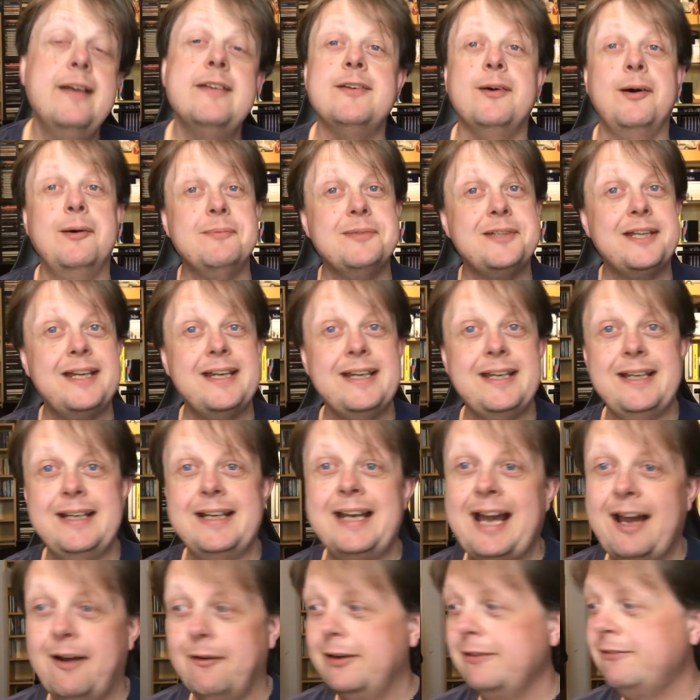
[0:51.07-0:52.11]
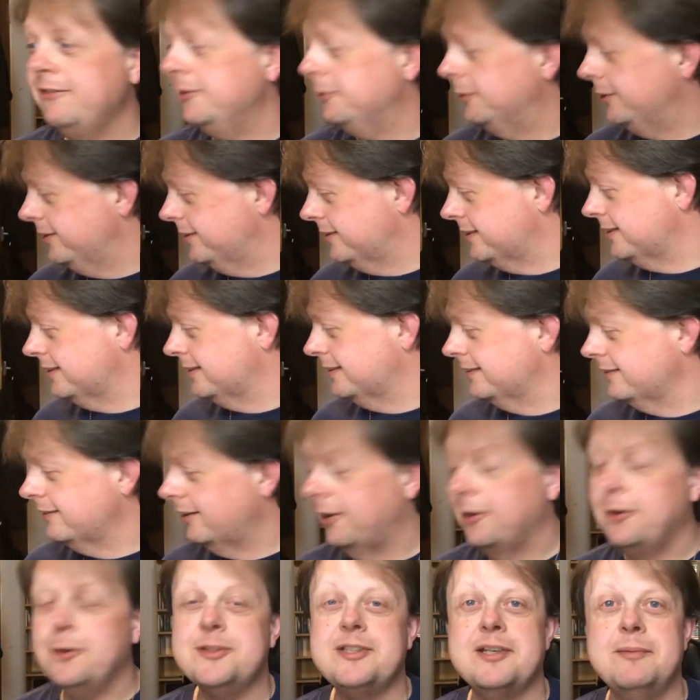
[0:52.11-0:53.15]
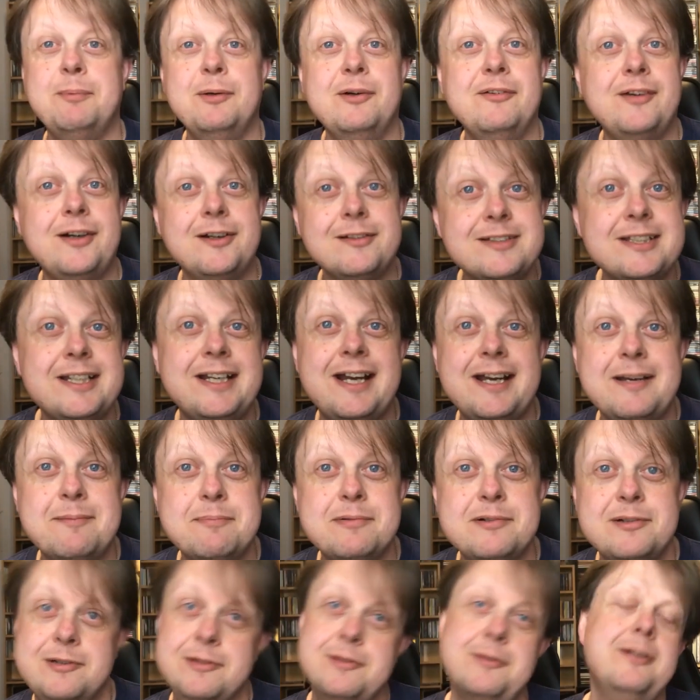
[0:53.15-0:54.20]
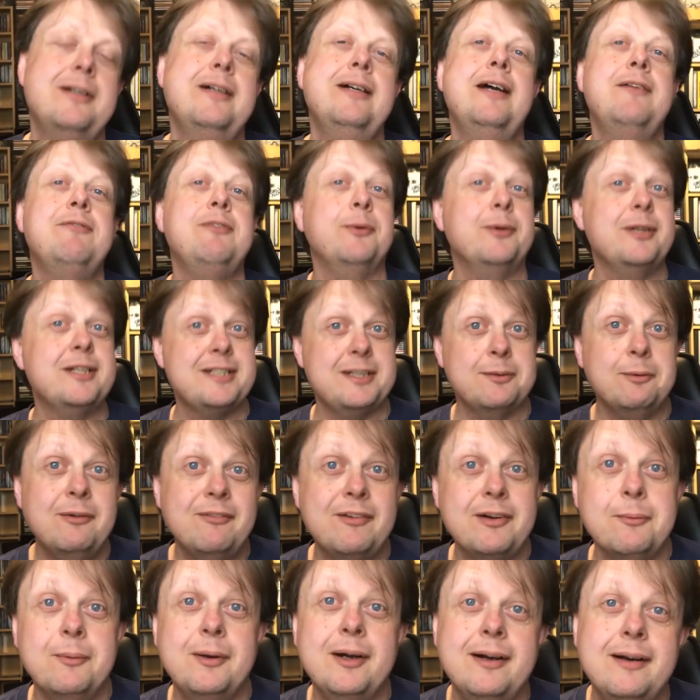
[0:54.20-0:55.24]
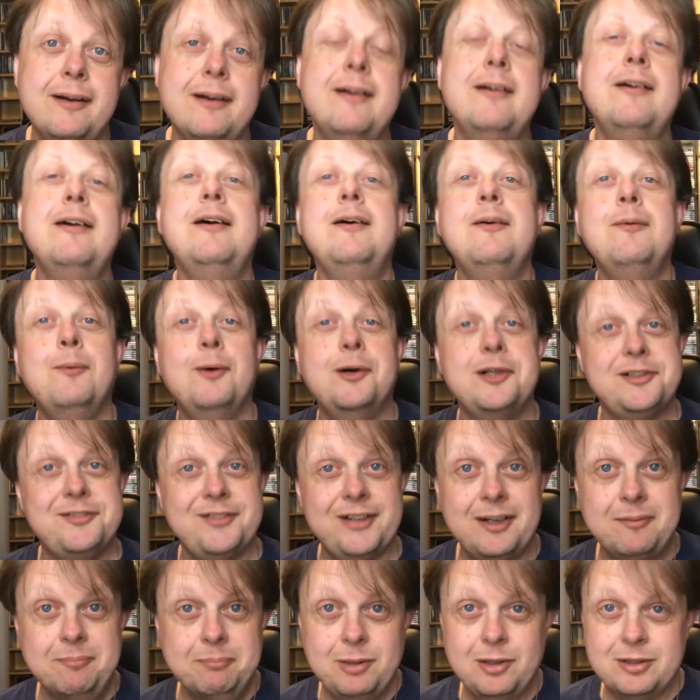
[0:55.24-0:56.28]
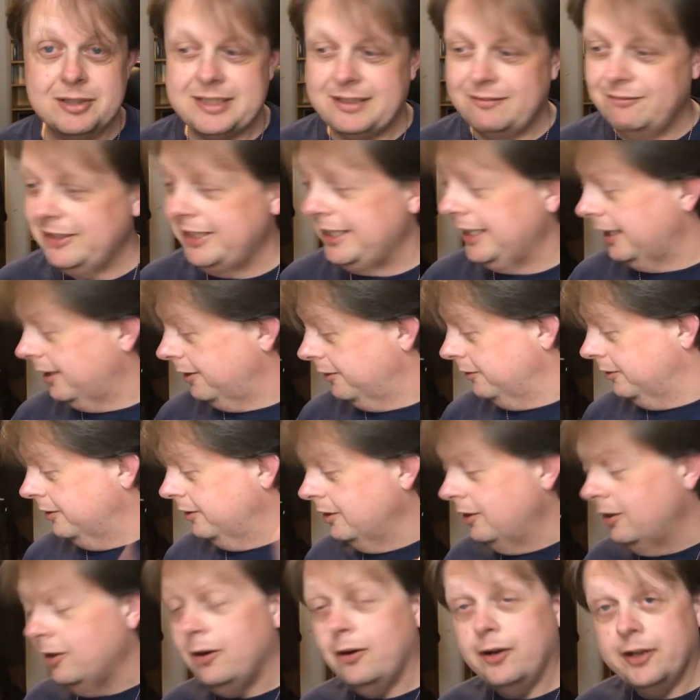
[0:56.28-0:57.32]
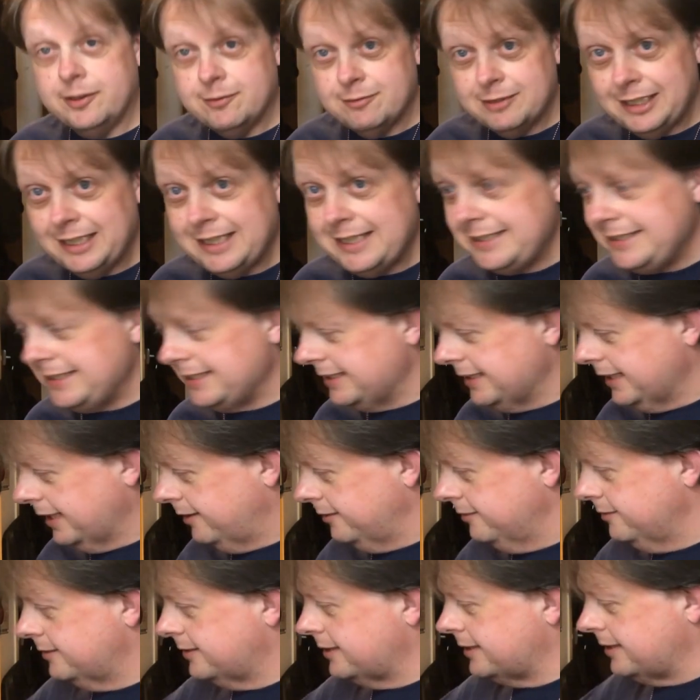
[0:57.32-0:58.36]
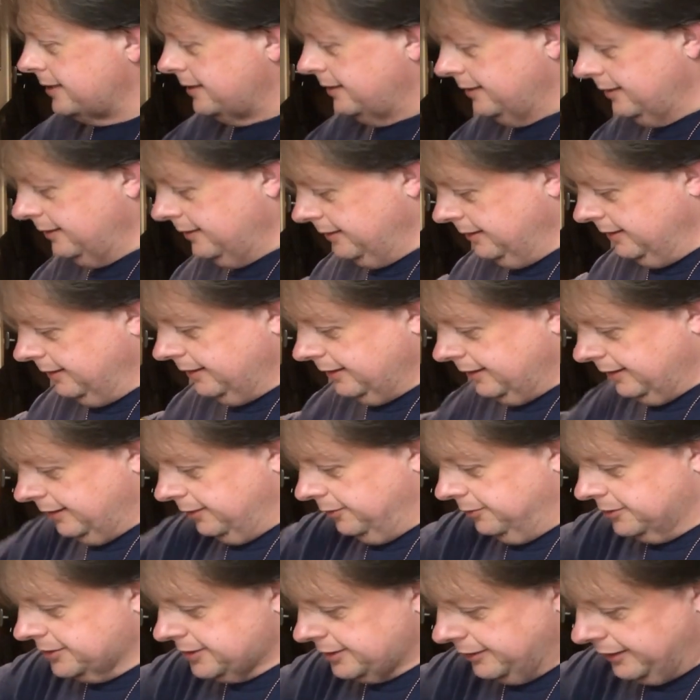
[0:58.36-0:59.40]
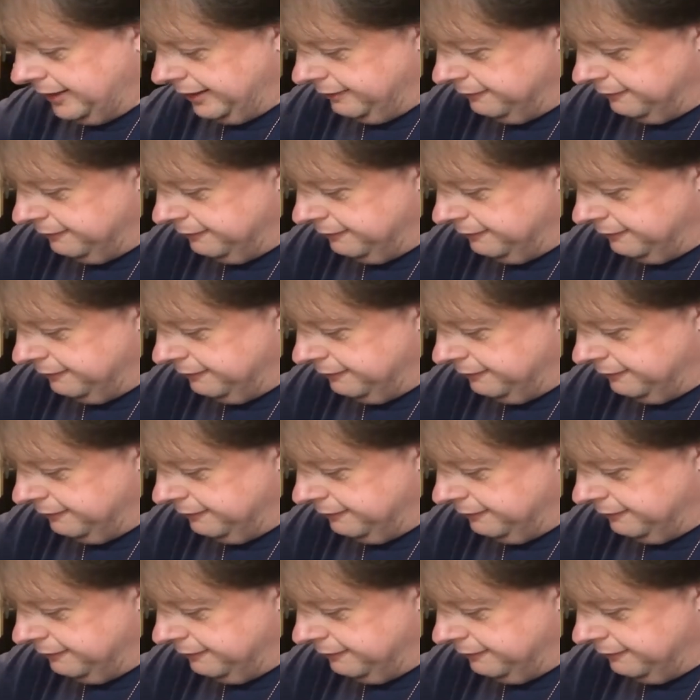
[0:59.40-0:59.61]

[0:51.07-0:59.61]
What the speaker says: So I'm saying it now. If you want to, I also bought those in April. If you want to see what they were, watch the unboxing video. On a related note, I also